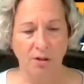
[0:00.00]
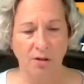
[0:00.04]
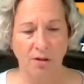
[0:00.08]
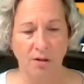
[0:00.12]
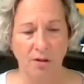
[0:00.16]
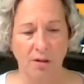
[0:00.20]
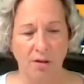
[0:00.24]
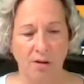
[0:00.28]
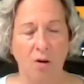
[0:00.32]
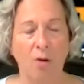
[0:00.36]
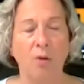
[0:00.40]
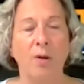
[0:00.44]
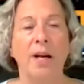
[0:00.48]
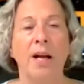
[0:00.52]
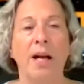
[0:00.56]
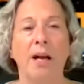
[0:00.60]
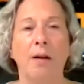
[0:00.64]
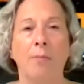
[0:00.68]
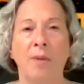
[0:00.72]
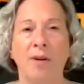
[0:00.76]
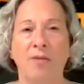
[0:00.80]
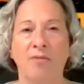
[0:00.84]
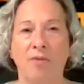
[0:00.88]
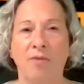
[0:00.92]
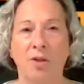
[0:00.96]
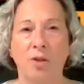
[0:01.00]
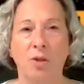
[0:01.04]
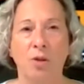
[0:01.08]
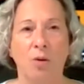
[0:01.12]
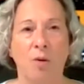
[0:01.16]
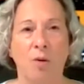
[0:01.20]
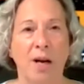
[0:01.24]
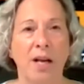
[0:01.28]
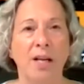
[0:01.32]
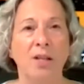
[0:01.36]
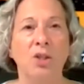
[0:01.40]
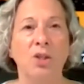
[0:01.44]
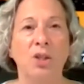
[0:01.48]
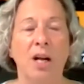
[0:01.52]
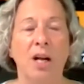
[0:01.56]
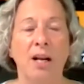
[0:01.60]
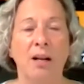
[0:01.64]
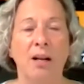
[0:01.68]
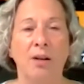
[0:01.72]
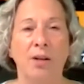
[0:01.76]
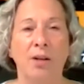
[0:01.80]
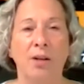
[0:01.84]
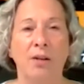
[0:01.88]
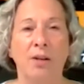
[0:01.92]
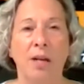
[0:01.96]
already had my first
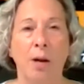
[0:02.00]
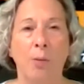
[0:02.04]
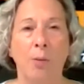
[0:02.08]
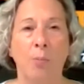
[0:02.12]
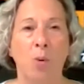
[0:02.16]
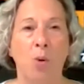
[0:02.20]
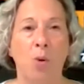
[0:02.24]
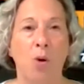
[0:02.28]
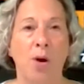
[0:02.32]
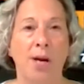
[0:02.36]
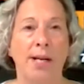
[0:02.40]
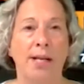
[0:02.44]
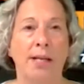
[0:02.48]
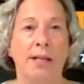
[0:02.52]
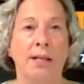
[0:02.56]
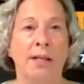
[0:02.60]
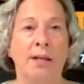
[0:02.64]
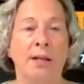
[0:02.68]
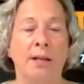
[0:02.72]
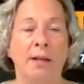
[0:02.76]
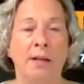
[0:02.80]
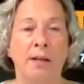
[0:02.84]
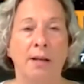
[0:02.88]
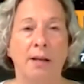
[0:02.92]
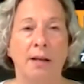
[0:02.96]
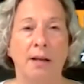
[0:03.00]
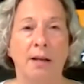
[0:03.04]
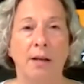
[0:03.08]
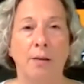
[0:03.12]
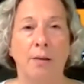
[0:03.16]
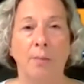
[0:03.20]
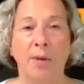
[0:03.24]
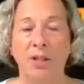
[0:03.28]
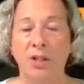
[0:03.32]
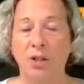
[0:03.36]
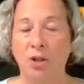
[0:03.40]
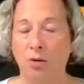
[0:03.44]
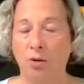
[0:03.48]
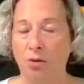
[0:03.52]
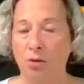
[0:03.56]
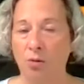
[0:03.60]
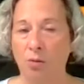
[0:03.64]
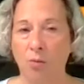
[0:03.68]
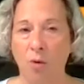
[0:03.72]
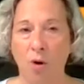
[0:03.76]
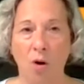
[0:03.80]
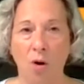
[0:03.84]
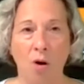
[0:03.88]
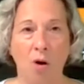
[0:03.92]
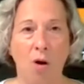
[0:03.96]
grandchild at that point. My
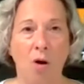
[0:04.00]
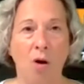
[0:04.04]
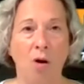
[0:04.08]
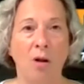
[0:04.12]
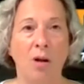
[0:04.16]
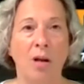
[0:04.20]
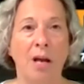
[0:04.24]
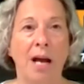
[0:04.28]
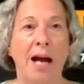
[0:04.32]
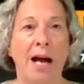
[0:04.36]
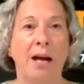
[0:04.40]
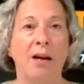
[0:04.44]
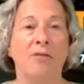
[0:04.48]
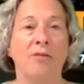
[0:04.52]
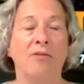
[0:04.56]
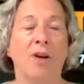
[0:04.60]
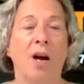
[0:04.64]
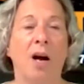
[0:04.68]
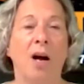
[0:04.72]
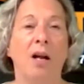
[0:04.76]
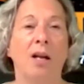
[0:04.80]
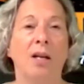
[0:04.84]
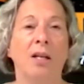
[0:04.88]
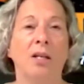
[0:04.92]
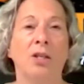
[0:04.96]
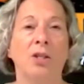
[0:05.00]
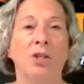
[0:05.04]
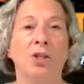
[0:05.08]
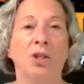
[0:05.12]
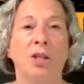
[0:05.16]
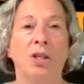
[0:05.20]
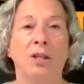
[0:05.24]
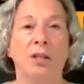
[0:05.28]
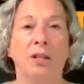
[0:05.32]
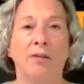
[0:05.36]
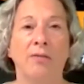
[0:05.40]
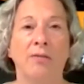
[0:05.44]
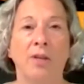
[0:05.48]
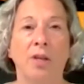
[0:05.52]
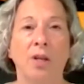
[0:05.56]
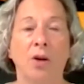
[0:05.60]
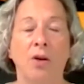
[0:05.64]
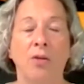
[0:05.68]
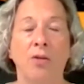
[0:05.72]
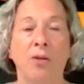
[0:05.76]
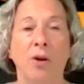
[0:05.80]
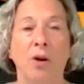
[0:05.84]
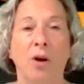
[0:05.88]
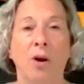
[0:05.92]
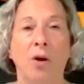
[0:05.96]
children were all out of college and living
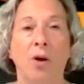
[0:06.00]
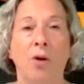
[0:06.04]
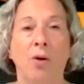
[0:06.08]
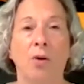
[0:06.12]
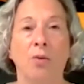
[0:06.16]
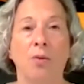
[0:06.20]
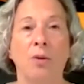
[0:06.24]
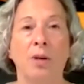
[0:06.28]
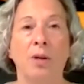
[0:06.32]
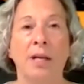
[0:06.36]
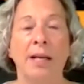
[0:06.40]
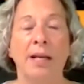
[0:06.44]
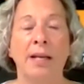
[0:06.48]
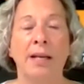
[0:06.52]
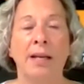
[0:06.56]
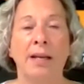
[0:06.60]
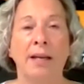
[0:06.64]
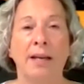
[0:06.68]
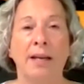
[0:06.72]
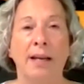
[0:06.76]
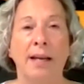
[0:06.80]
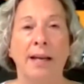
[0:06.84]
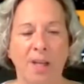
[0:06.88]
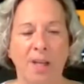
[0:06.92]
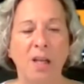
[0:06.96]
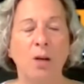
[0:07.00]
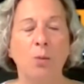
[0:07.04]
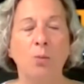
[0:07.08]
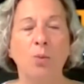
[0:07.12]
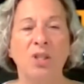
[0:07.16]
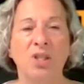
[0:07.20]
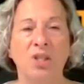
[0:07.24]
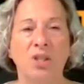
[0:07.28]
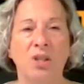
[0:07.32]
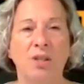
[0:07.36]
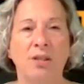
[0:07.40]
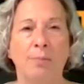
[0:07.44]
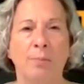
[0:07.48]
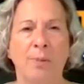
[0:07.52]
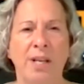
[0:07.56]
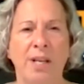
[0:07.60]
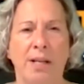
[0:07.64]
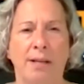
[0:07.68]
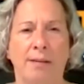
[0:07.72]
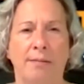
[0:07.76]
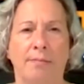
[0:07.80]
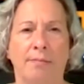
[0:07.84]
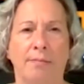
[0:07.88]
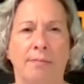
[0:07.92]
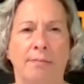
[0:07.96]
on their own. And it was just
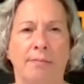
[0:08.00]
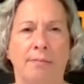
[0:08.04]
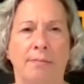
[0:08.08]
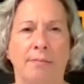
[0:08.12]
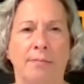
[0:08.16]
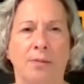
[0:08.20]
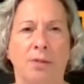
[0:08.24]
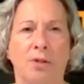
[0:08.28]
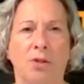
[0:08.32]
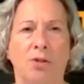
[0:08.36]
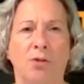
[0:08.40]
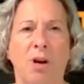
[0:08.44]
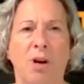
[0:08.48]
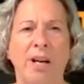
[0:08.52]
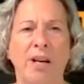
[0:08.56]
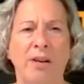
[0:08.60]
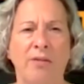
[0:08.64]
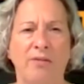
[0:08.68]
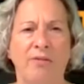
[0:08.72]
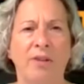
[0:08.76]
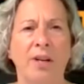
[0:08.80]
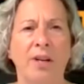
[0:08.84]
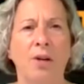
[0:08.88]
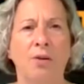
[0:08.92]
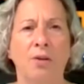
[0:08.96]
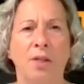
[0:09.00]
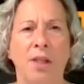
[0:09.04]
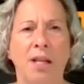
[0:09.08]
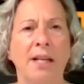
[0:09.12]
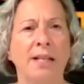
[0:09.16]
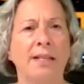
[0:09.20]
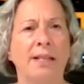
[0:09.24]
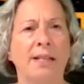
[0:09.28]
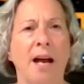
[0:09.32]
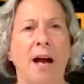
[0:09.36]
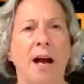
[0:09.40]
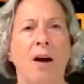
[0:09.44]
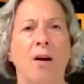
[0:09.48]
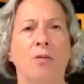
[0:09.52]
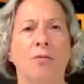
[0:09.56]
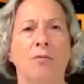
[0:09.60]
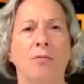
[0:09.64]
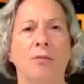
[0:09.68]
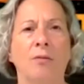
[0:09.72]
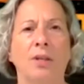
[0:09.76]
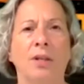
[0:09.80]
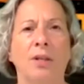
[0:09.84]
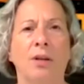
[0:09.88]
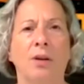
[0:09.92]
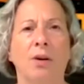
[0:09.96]
me trying to figure things out,
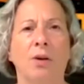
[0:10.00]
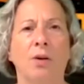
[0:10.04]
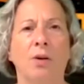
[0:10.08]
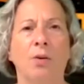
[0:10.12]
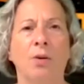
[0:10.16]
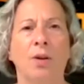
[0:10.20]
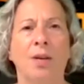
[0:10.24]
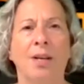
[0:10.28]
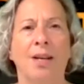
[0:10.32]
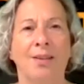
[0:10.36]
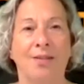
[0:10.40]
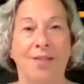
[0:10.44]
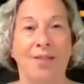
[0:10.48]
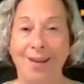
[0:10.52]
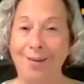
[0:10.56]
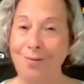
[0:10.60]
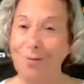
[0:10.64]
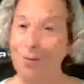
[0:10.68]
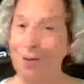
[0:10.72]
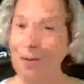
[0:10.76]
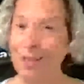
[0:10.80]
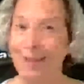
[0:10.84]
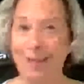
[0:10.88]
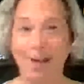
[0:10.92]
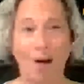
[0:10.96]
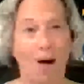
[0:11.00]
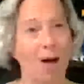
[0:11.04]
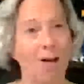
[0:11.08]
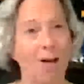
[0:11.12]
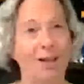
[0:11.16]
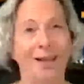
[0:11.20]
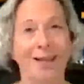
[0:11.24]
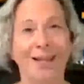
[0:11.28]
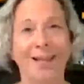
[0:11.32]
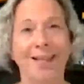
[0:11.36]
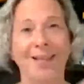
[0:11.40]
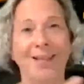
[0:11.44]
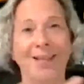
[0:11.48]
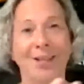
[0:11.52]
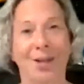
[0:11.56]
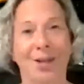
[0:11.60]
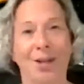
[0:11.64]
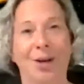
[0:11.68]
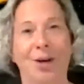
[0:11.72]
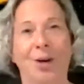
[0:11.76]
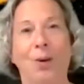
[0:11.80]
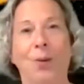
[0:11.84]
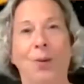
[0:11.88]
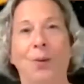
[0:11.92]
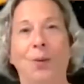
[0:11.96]
thankfully Colleen,
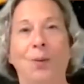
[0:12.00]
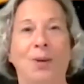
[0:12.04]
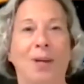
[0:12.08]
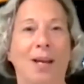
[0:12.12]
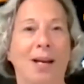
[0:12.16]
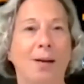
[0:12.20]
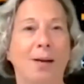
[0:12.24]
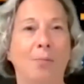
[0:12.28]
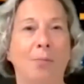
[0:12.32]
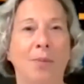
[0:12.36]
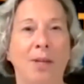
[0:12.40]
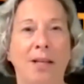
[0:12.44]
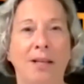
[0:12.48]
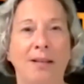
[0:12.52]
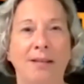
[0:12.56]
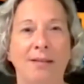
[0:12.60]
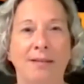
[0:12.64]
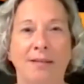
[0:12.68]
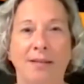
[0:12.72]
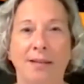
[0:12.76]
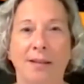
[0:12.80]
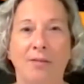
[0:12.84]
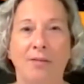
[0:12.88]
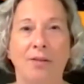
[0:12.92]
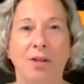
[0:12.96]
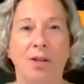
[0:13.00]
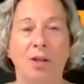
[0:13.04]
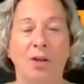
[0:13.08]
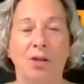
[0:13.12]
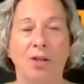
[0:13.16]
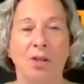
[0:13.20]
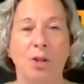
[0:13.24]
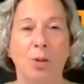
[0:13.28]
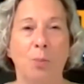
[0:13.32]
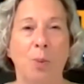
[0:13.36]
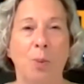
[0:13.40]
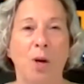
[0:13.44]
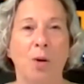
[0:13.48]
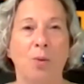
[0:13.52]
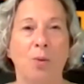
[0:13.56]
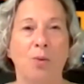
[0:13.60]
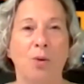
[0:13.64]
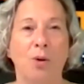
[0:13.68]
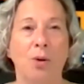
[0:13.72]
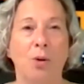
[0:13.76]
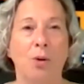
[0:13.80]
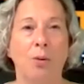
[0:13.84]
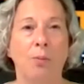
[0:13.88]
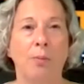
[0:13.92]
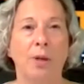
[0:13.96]
letting me live in her spare
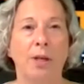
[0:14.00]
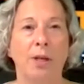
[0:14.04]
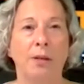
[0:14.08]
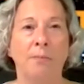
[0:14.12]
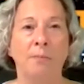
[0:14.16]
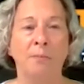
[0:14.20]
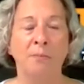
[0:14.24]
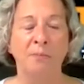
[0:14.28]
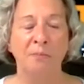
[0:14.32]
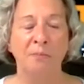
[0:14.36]
room, and